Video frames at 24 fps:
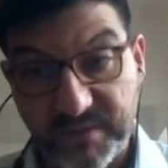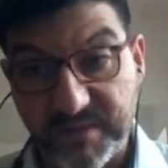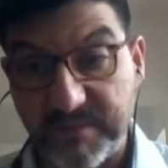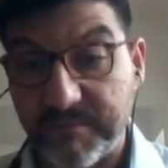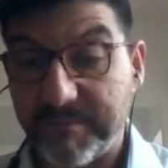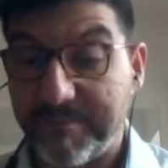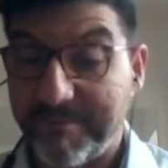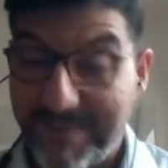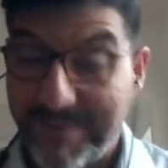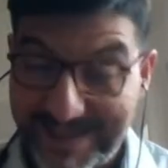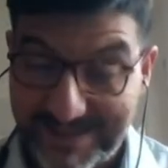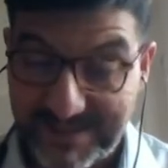
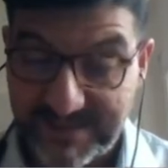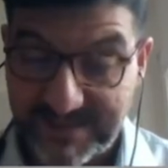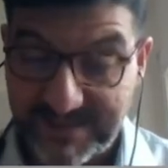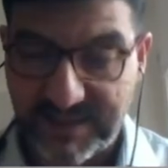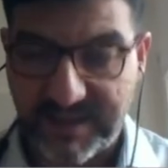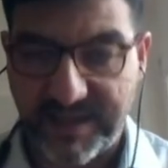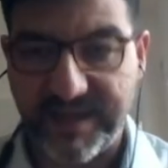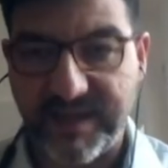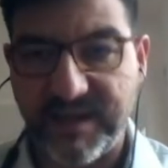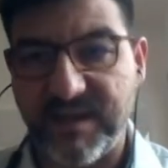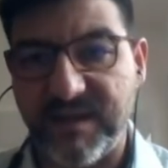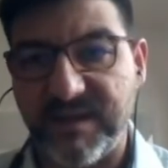
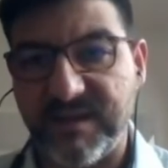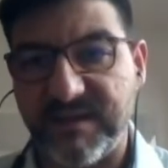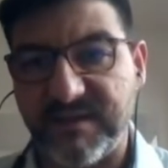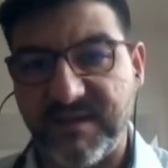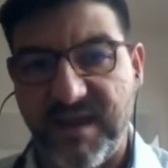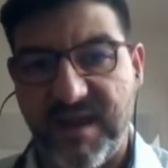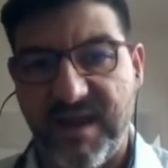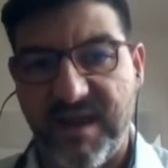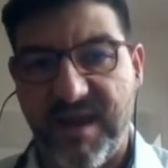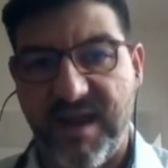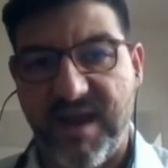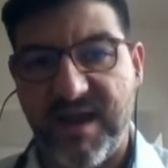mainly in
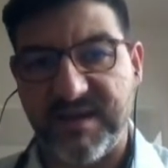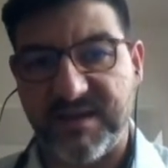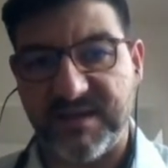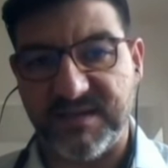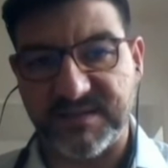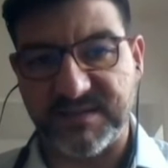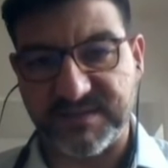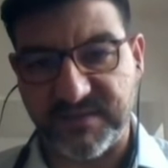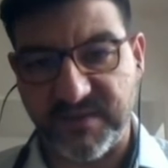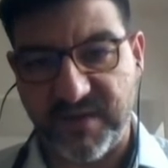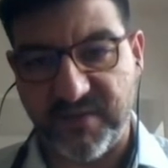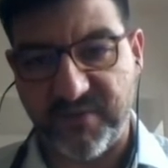the
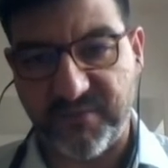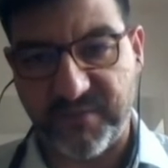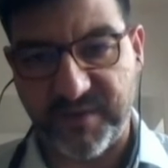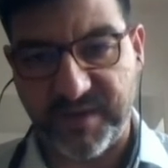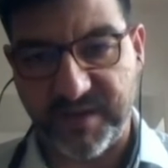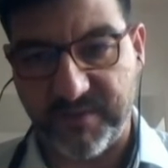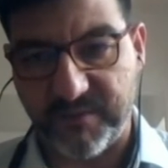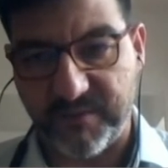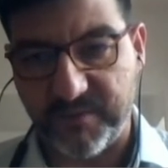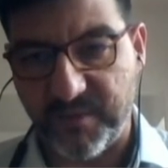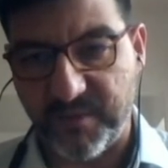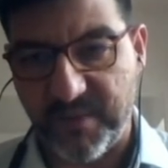
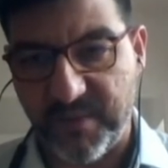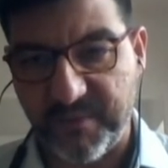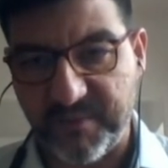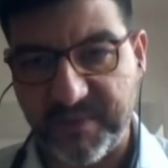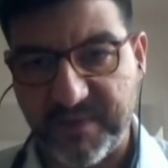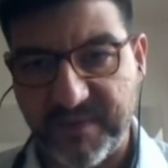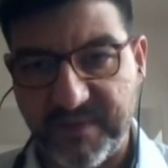ILC3 group.